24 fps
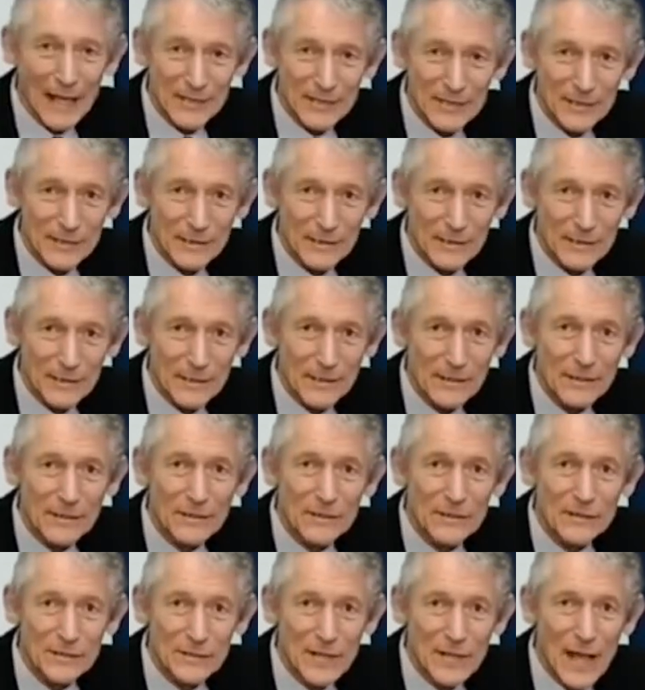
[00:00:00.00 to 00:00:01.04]
So
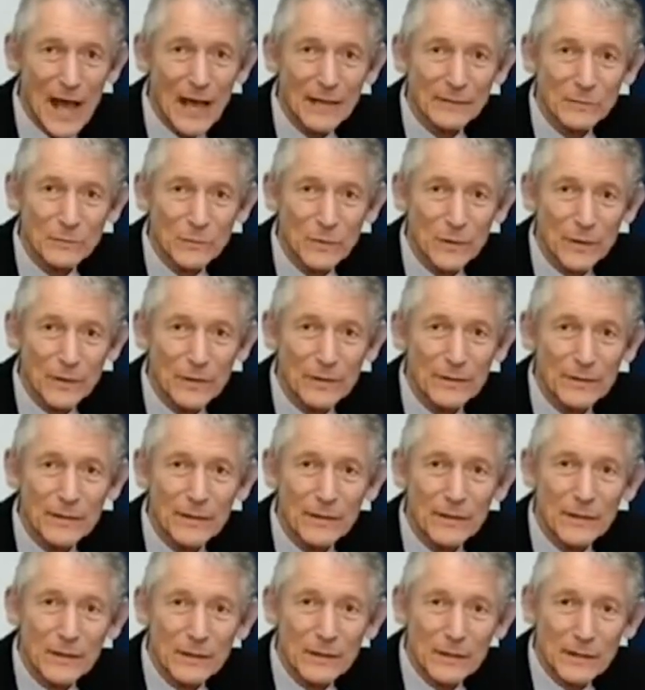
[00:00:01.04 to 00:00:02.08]
Cartridge World bosses
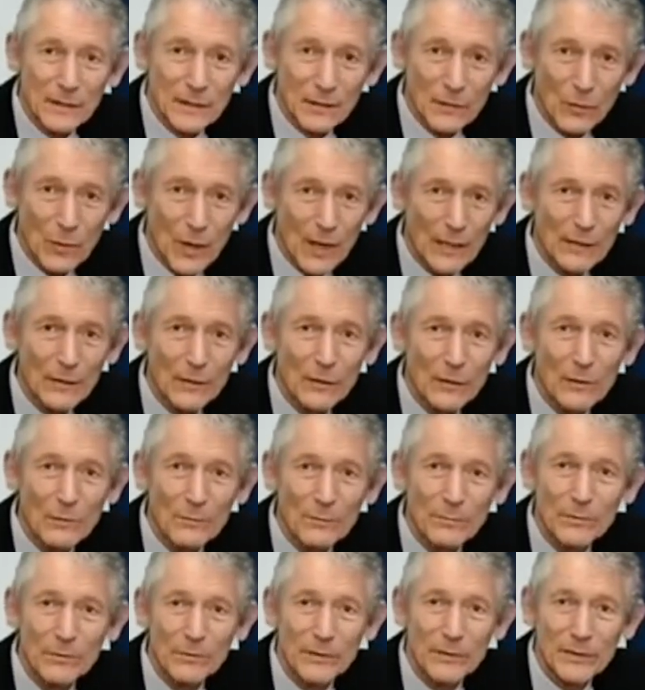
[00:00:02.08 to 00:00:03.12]
believe there is
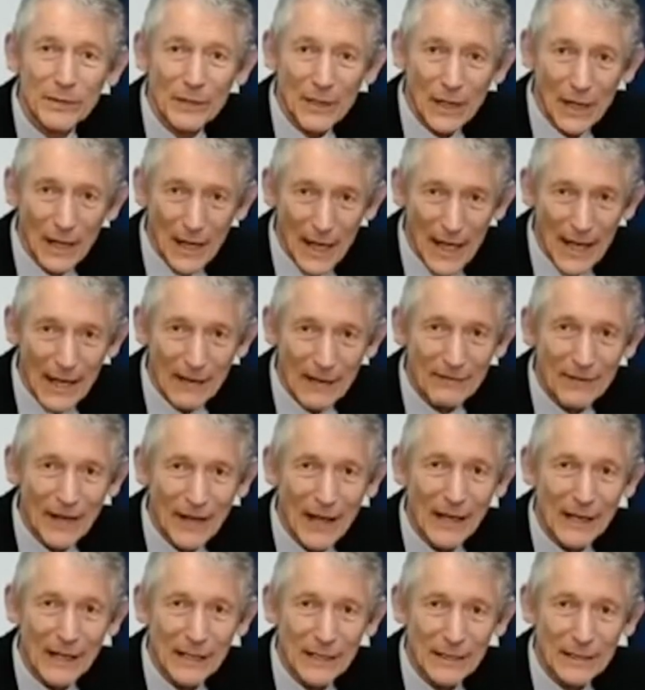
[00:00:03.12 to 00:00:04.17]
huge potential for
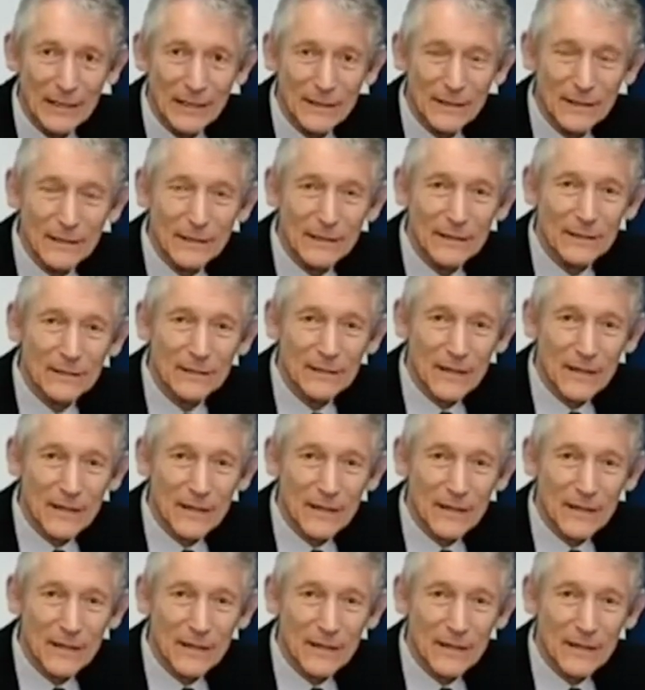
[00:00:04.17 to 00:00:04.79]
the future.